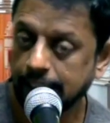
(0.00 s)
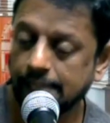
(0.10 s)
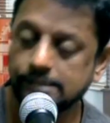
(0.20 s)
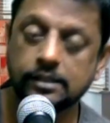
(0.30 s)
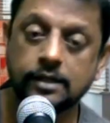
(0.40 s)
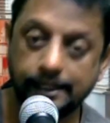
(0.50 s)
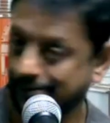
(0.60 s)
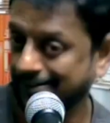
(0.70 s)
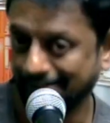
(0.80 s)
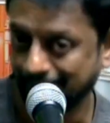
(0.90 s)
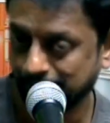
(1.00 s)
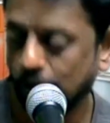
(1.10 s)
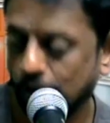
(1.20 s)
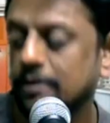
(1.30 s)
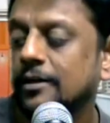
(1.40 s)
as a right thing
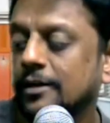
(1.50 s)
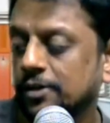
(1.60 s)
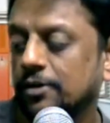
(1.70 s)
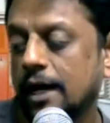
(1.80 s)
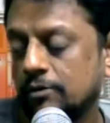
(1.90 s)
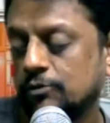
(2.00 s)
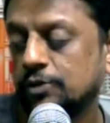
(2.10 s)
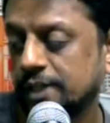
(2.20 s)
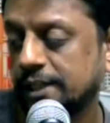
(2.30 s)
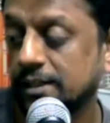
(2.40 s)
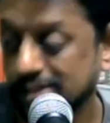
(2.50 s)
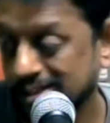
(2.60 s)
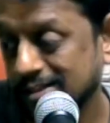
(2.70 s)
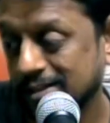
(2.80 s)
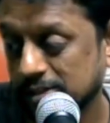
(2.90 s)
or you know i would say that this
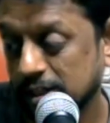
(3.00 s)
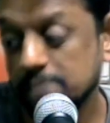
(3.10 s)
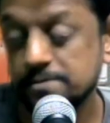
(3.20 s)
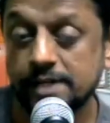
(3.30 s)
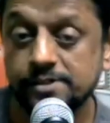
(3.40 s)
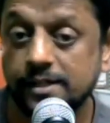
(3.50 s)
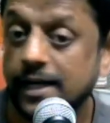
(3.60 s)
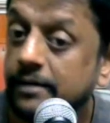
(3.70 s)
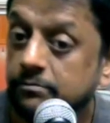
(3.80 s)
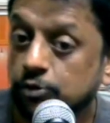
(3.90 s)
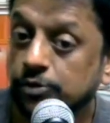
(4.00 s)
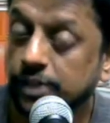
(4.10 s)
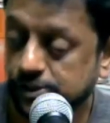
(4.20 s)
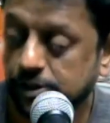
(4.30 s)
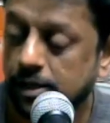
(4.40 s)
is a circumstance that led him to
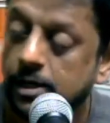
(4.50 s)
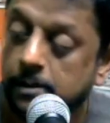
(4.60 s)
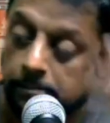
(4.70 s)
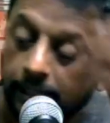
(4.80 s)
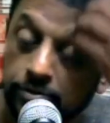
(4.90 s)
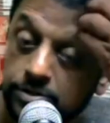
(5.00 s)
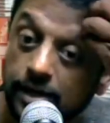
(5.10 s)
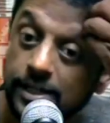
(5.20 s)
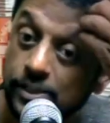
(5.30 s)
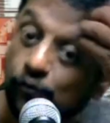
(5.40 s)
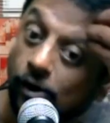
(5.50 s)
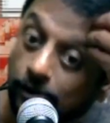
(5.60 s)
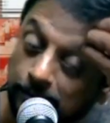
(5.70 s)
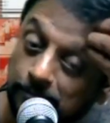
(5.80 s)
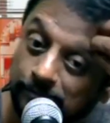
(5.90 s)
this it was not his
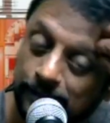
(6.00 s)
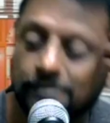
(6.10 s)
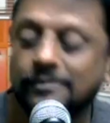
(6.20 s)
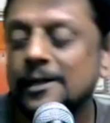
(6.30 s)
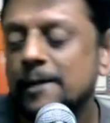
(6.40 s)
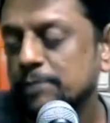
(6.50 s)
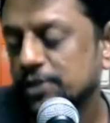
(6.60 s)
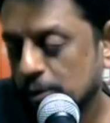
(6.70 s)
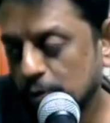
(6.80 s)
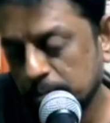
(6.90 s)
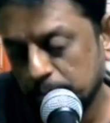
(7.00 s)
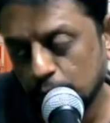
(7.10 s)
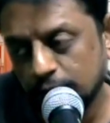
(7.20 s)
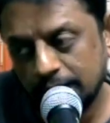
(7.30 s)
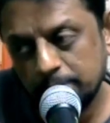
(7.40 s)
fault you know because I want to
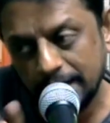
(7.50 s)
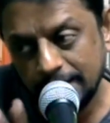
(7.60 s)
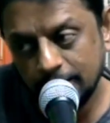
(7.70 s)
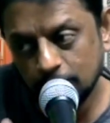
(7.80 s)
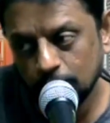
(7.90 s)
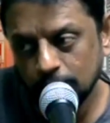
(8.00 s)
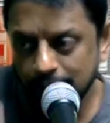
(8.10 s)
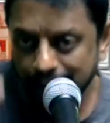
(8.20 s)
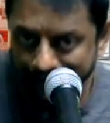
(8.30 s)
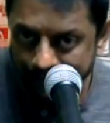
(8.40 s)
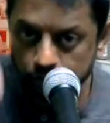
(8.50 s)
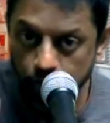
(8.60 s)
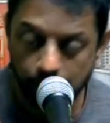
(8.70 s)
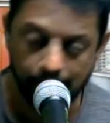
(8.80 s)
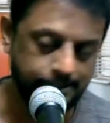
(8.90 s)
portray my hero in a
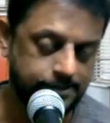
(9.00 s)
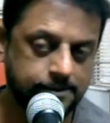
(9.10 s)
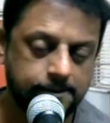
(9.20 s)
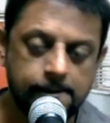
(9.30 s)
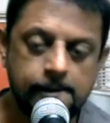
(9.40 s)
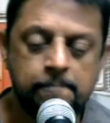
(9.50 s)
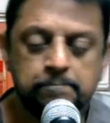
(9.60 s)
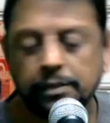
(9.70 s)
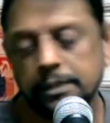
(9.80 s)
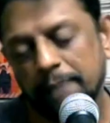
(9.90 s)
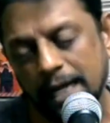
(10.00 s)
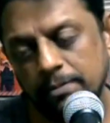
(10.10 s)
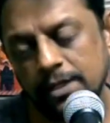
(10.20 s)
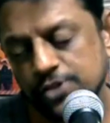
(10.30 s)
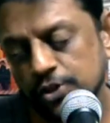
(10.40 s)
good light. But the
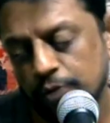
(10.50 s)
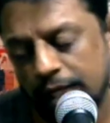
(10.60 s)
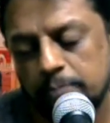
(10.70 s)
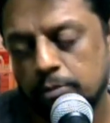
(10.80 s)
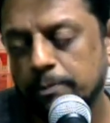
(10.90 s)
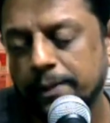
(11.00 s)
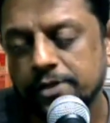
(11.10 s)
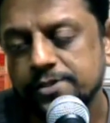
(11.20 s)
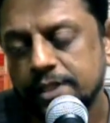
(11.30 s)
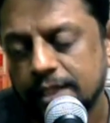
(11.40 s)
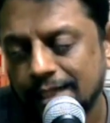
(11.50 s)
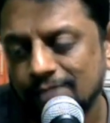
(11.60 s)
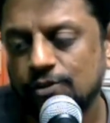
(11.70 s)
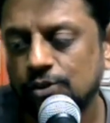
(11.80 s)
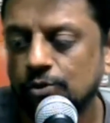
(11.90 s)
Bible is a unique book because it
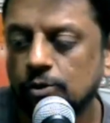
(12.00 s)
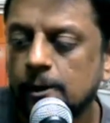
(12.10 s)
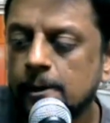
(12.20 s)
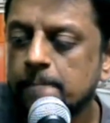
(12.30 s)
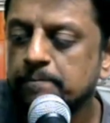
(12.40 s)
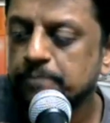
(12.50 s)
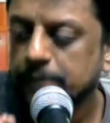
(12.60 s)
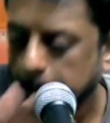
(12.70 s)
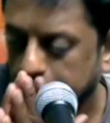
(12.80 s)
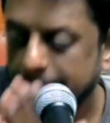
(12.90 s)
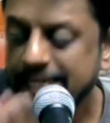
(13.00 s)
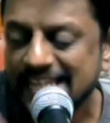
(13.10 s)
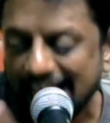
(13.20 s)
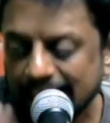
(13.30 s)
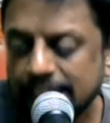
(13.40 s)
gives you the
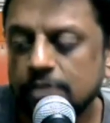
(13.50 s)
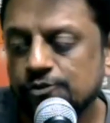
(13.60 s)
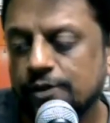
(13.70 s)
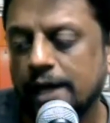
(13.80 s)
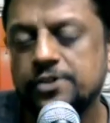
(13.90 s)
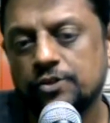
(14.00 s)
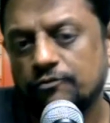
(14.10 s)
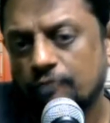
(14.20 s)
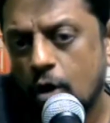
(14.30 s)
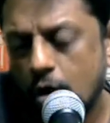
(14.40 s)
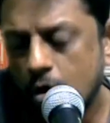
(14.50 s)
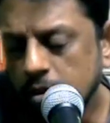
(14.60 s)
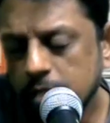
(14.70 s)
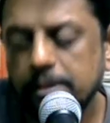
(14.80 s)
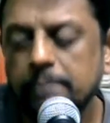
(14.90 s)
negative sides of all
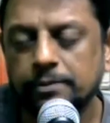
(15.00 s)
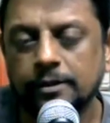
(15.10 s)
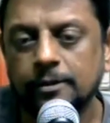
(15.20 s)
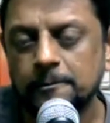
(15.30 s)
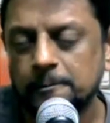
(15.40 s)
the people